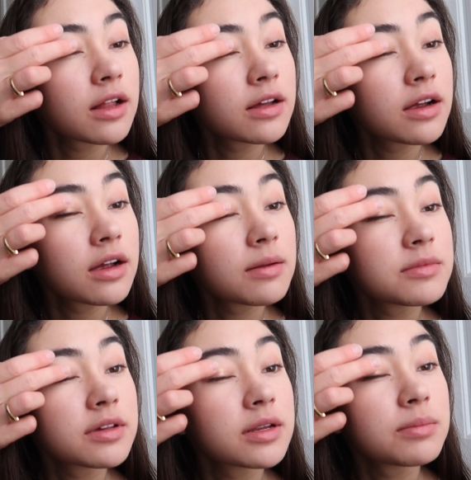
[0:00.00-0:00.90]
color. I'm
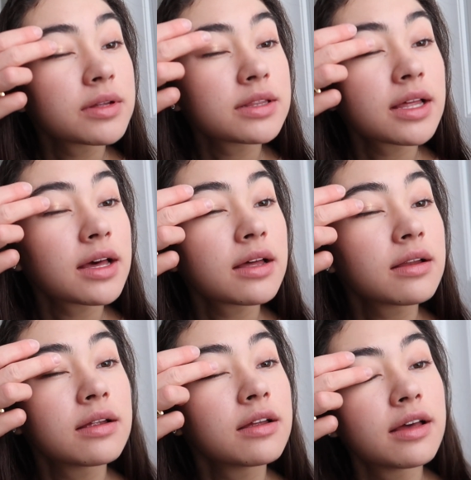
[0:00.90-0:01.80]
just gonna put
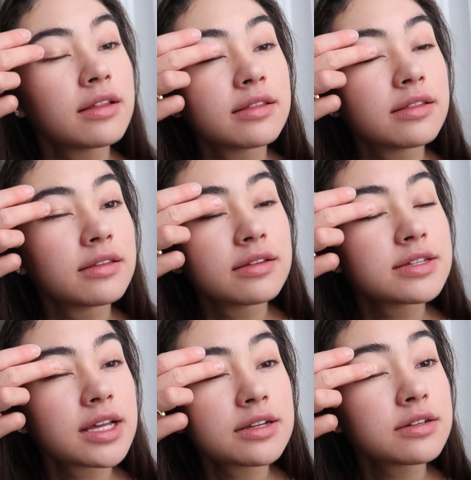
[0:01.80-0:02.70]
that in the
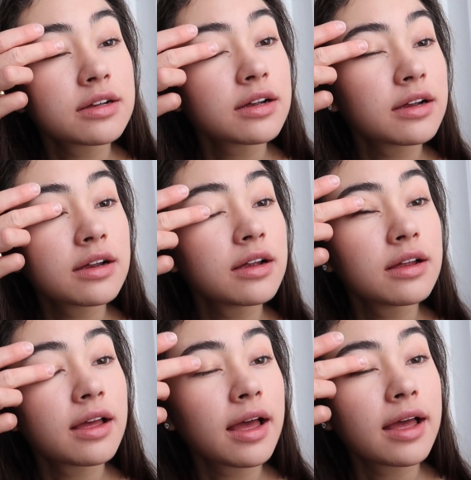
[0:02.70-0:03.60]
center
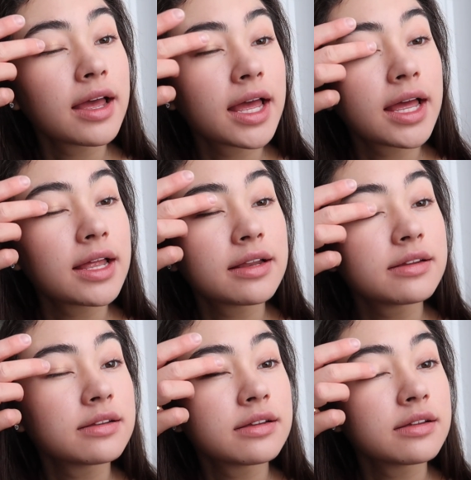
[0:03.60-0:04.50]

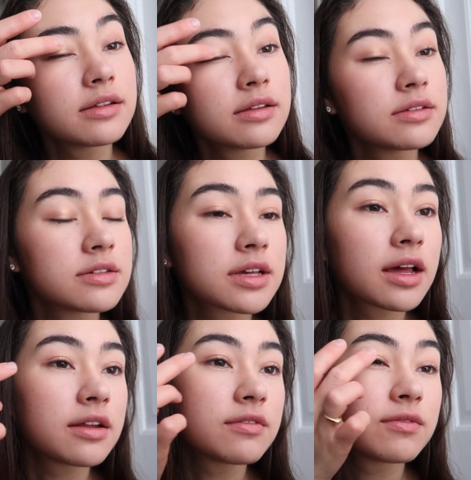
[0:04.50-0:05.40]
and just
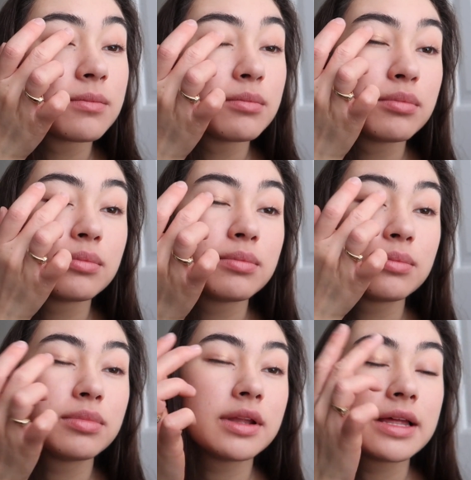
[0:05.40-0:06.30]
kind of
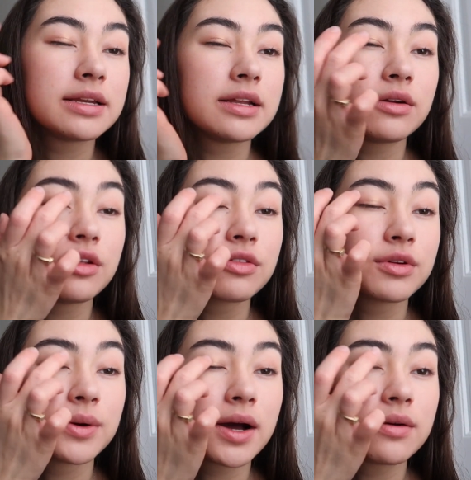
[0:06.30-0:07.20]
blend it all
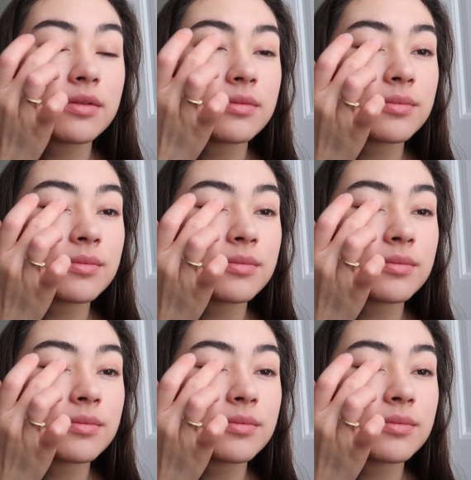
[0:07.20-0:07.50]
throughout.